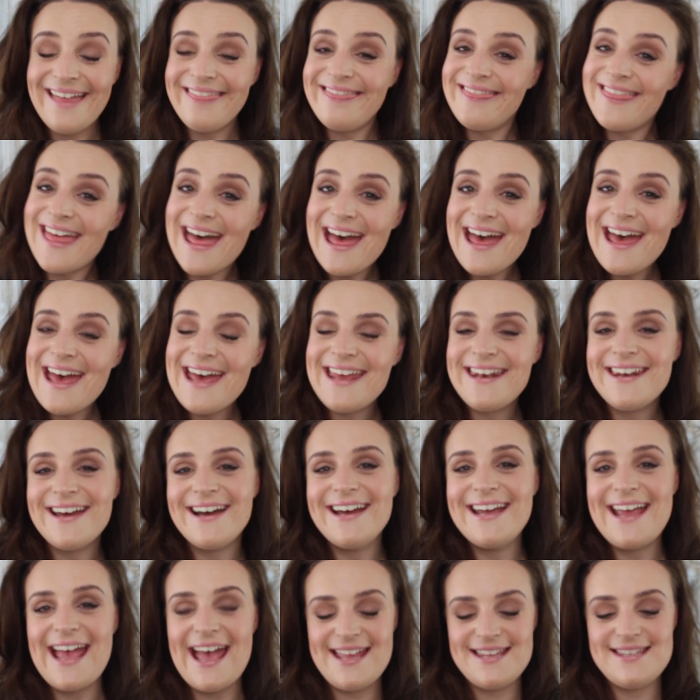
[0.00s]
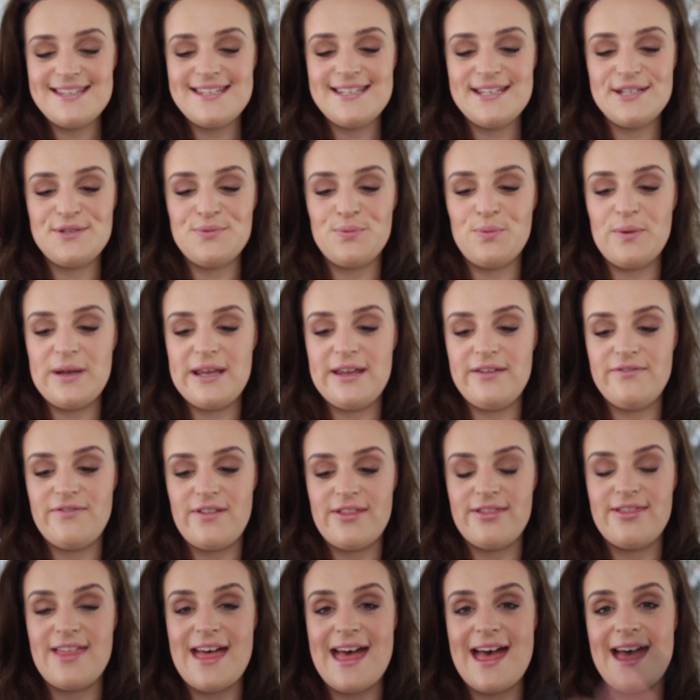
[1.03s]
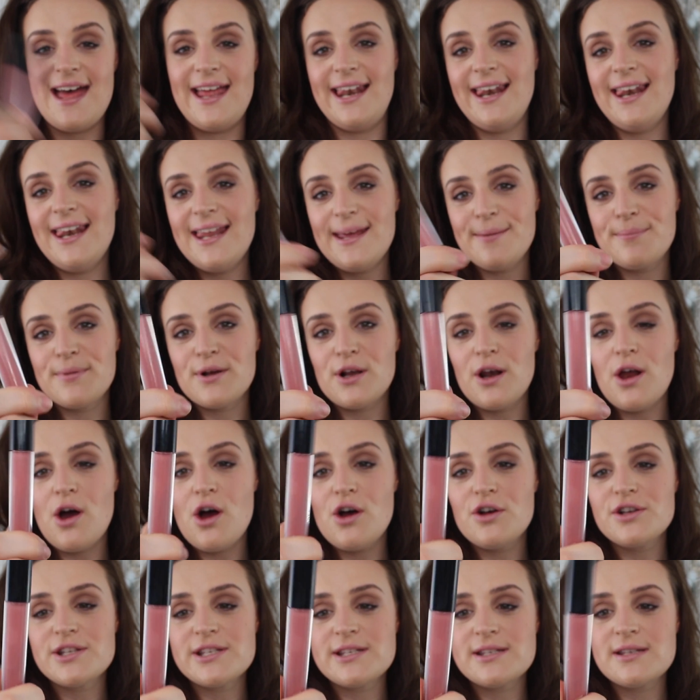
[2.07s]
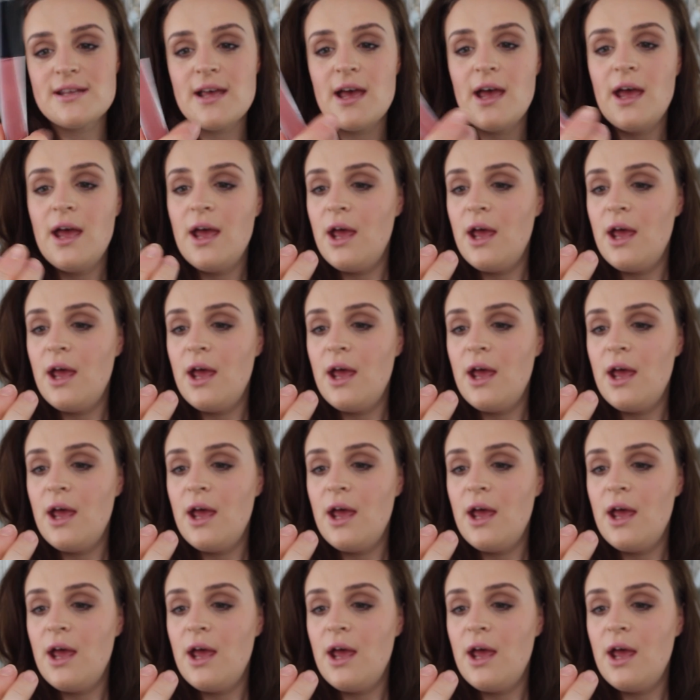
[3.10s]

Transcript: And then I ended with their lip gloss,